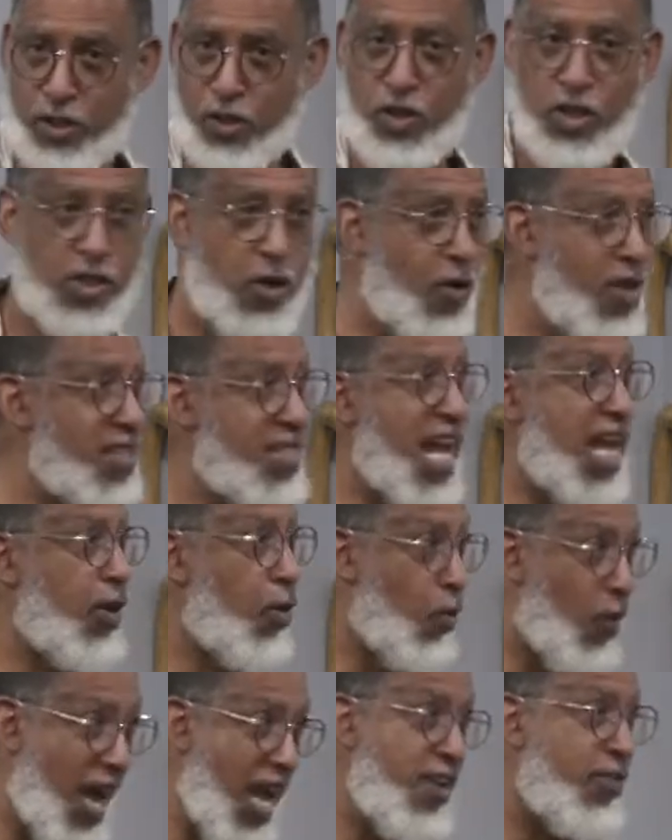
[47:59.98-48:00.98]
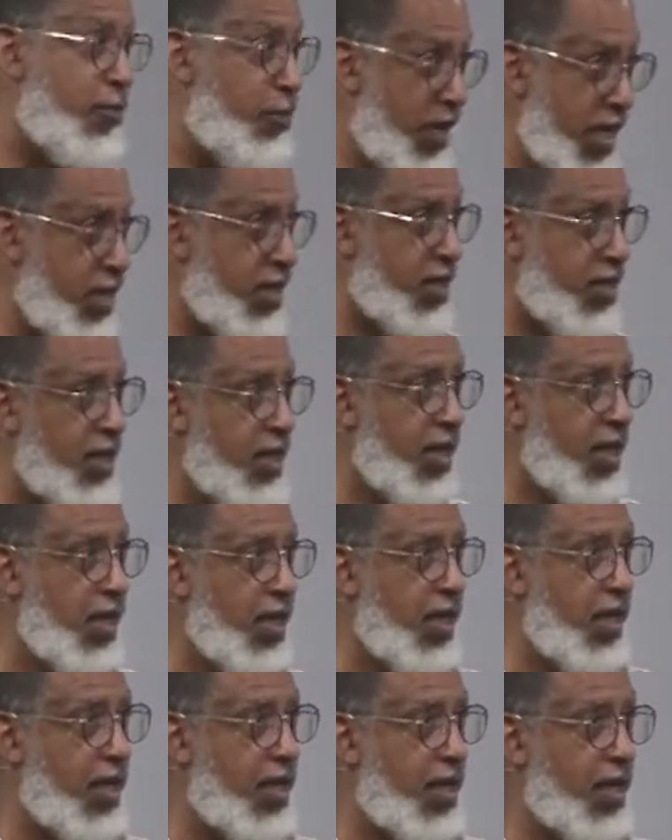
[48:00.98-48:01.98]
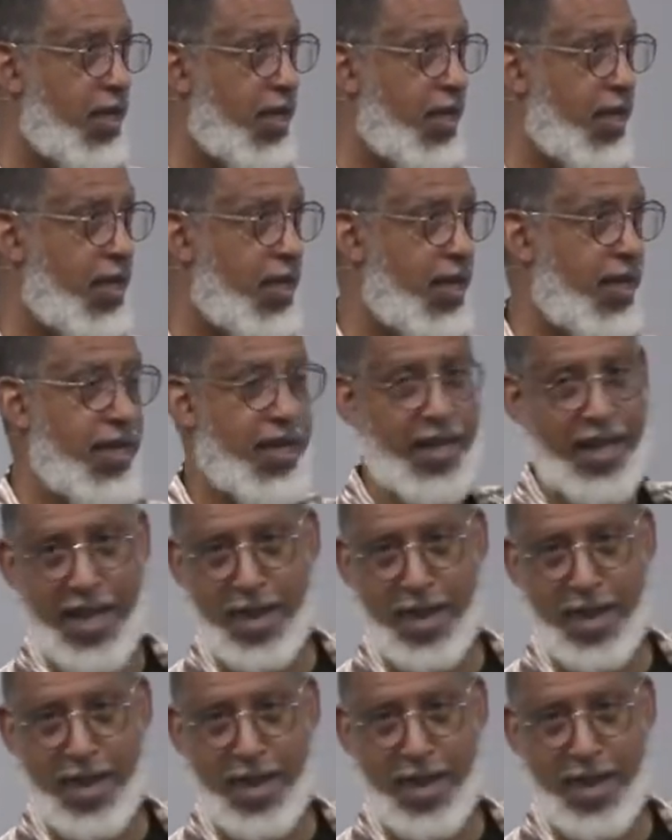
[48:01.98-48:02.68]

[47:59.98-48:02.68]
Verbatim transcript: so you know it's not a wife beater uh,